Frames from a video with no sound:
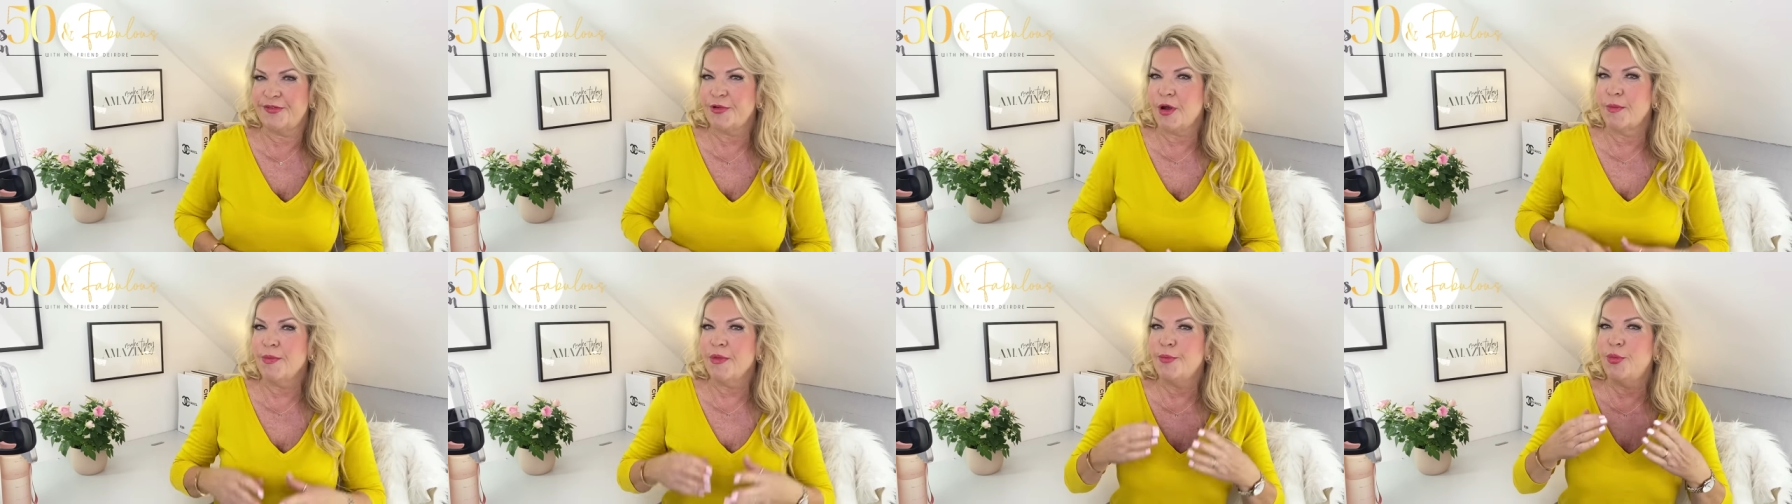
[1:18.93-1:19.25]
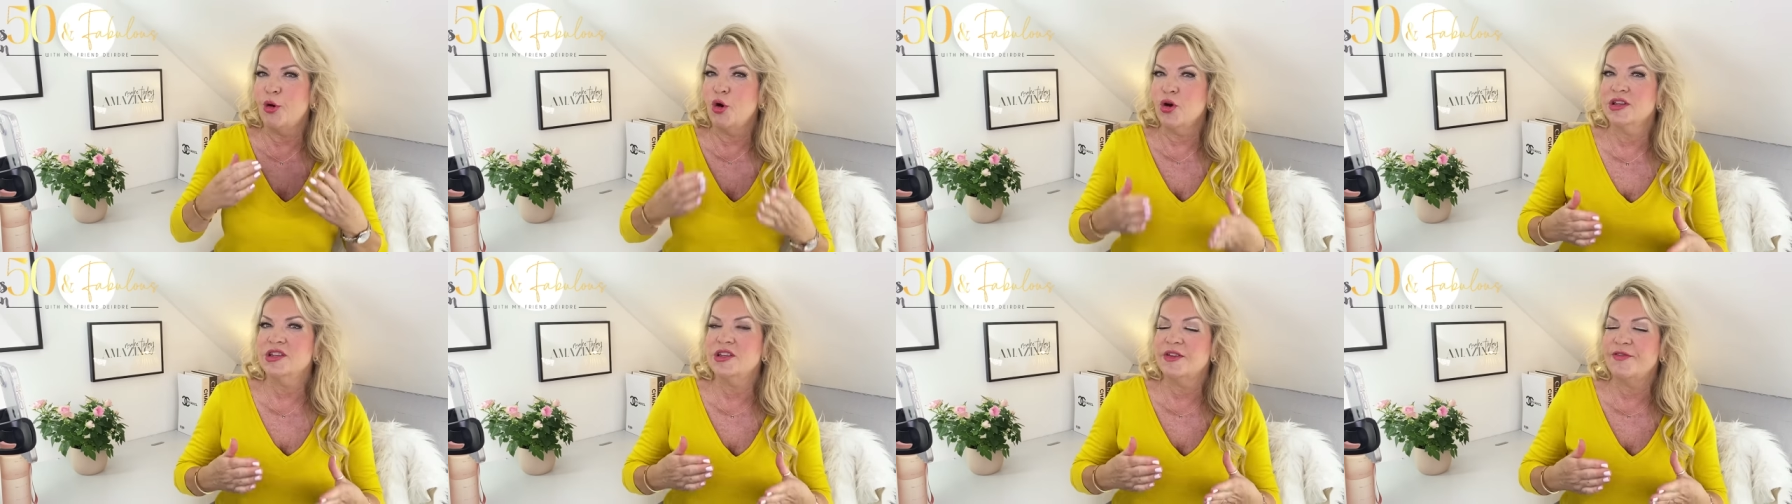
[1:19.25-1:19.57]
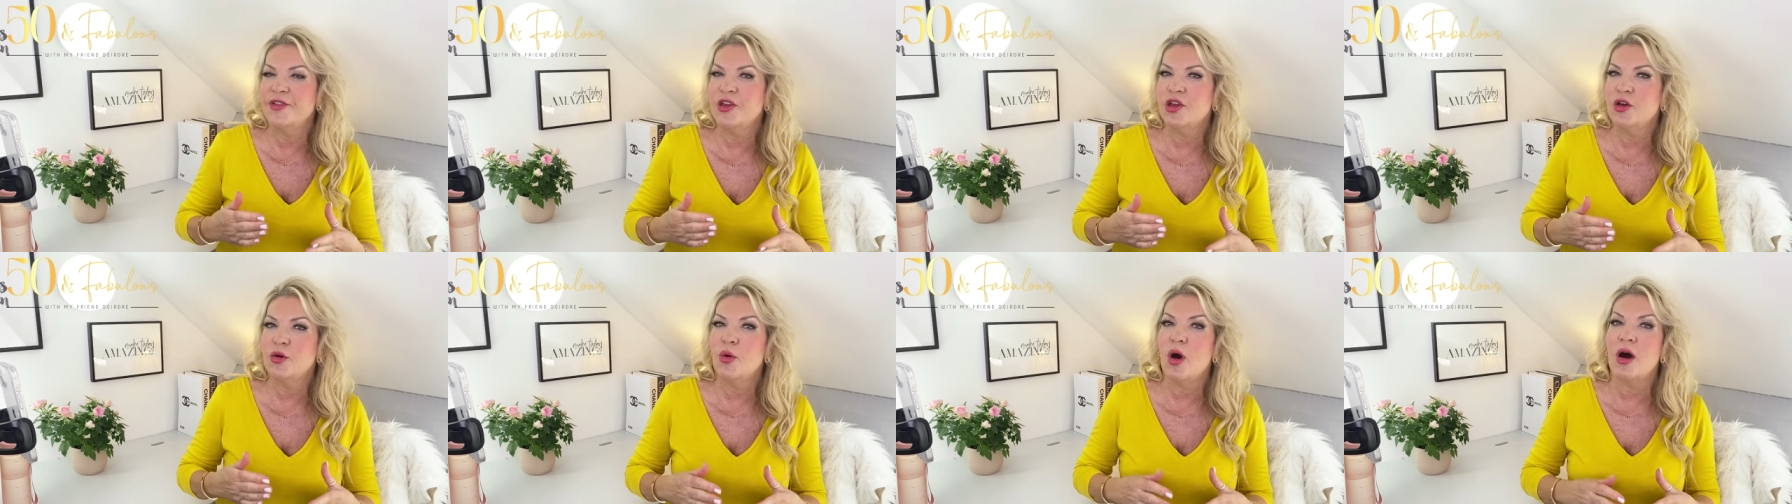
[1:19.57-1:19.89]
from the point of
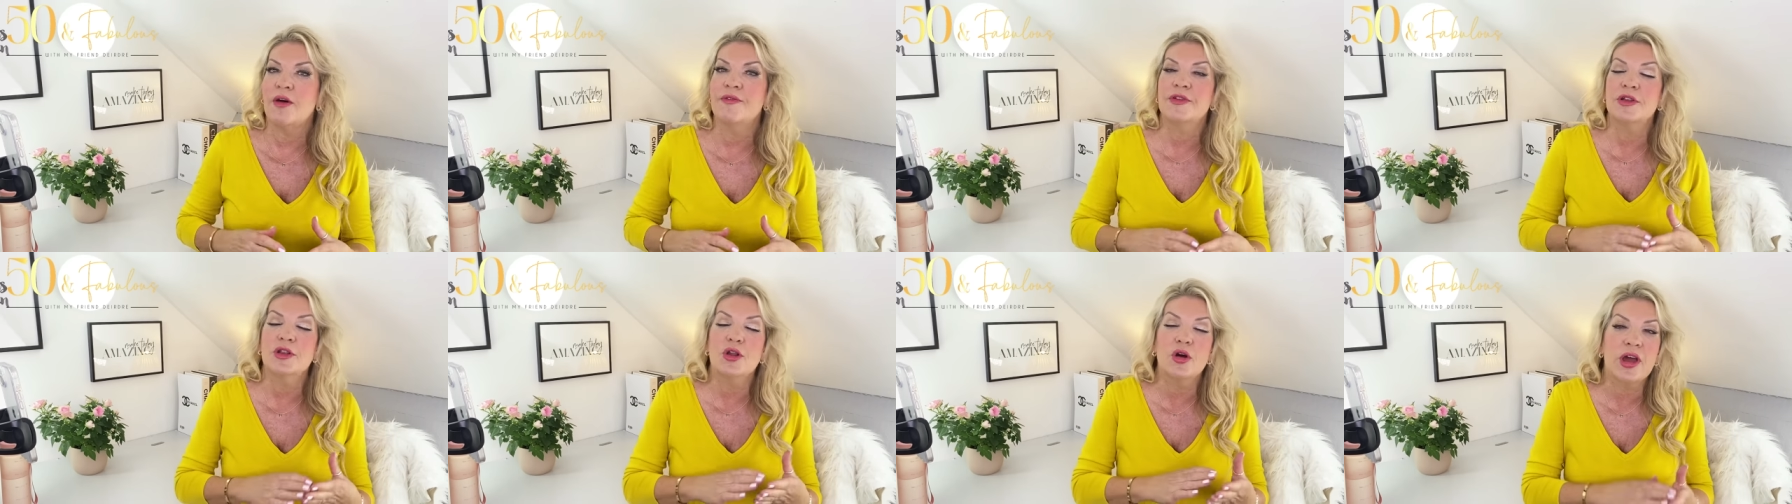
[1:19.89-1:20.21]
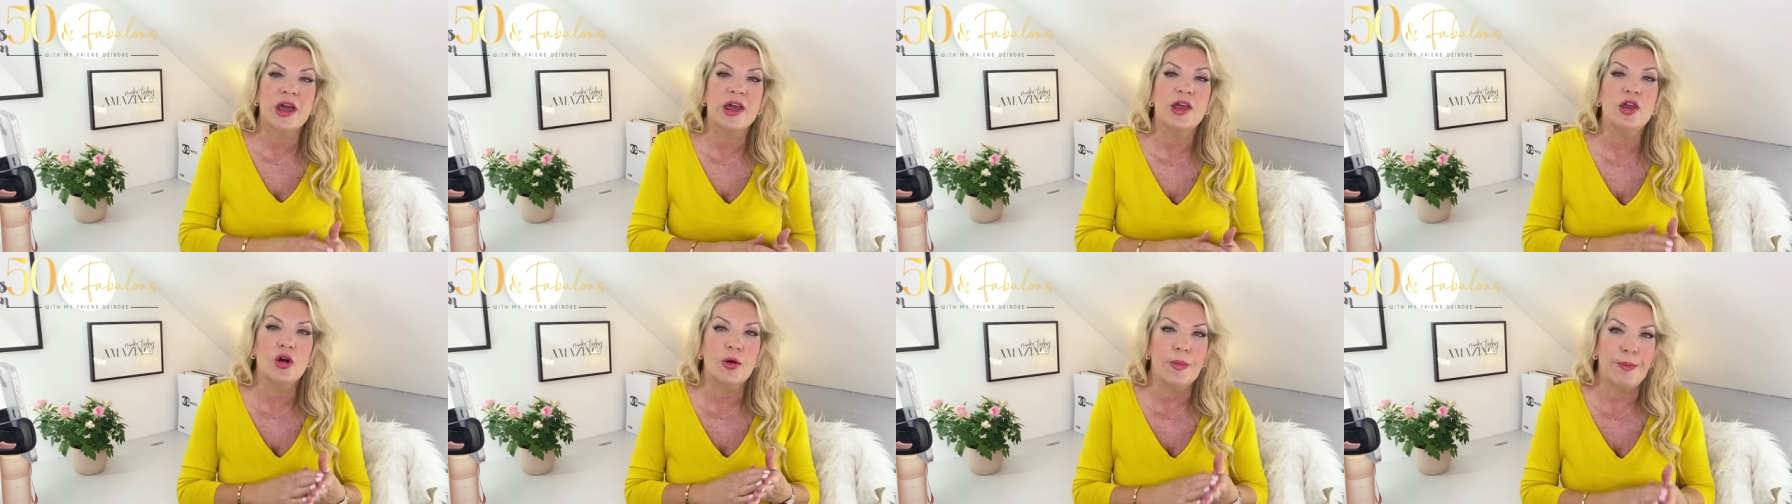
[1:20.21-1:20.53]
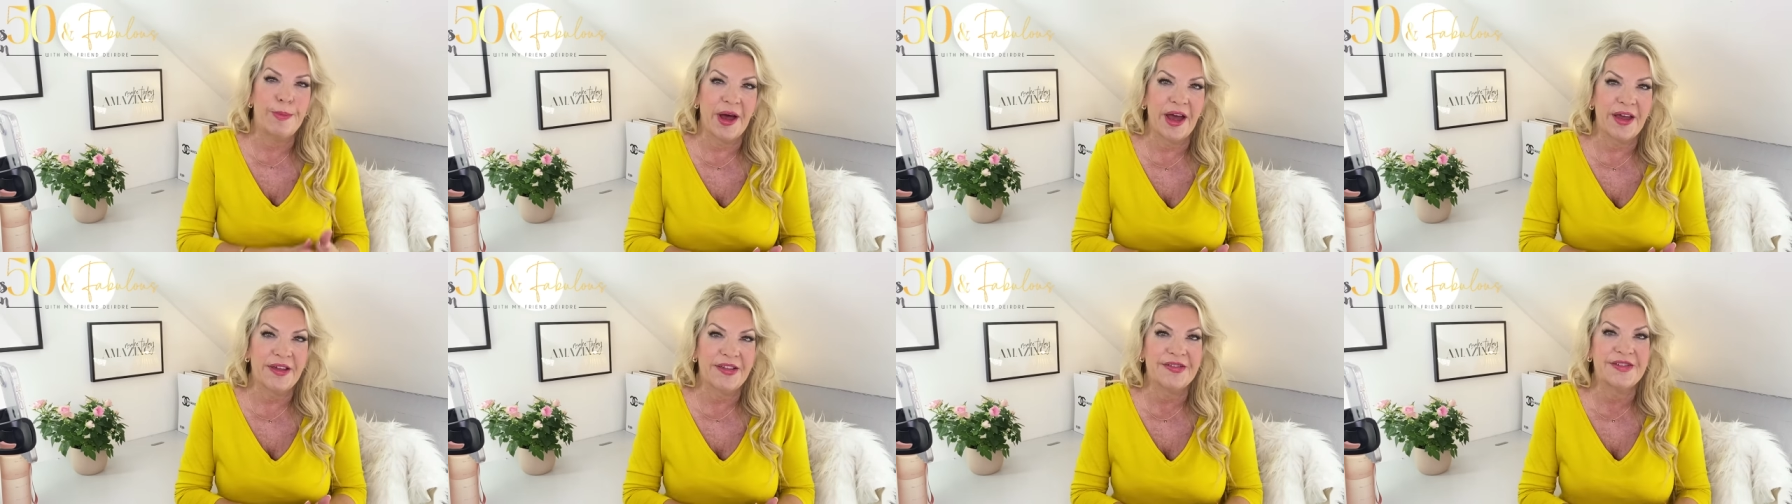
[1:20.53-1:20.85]
view of looking your
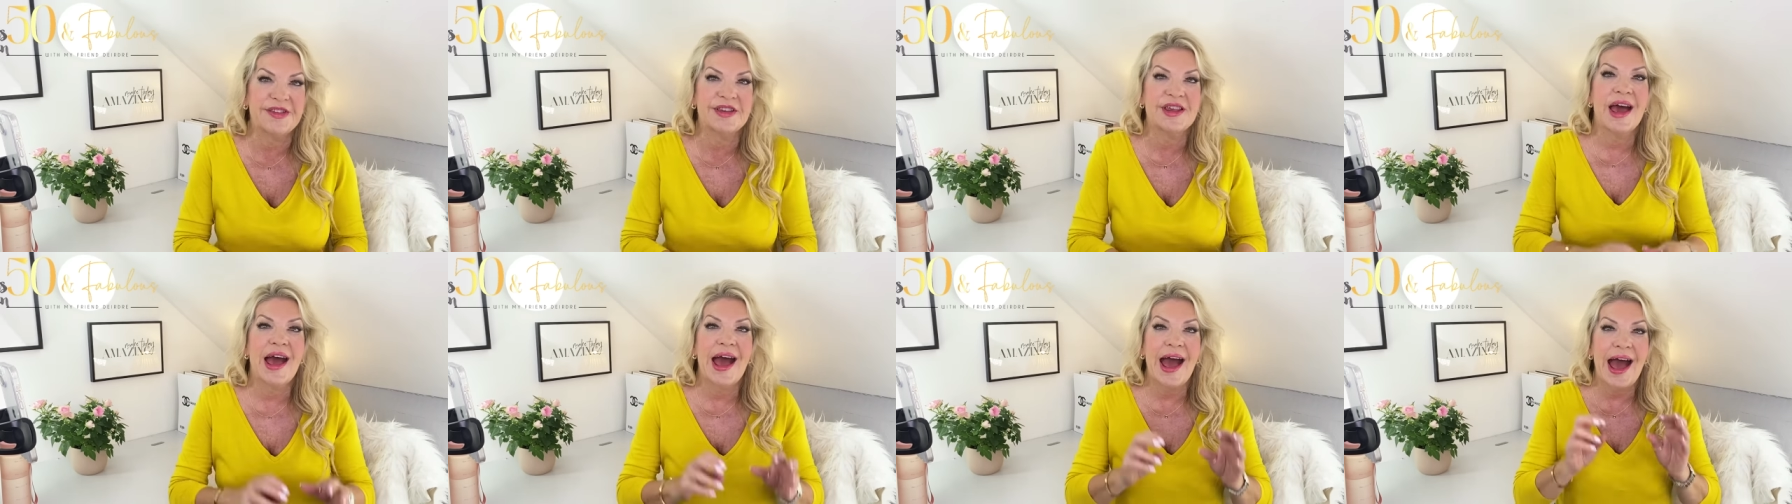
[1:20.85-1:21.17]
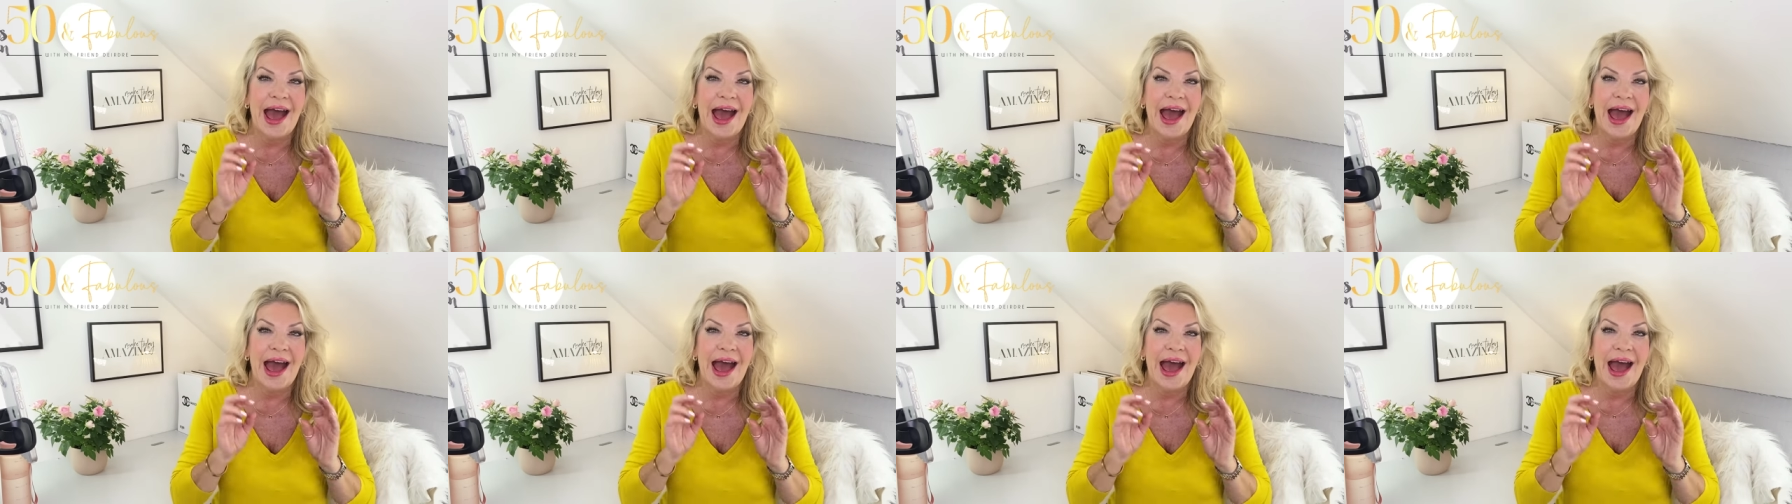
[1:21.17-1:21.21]
best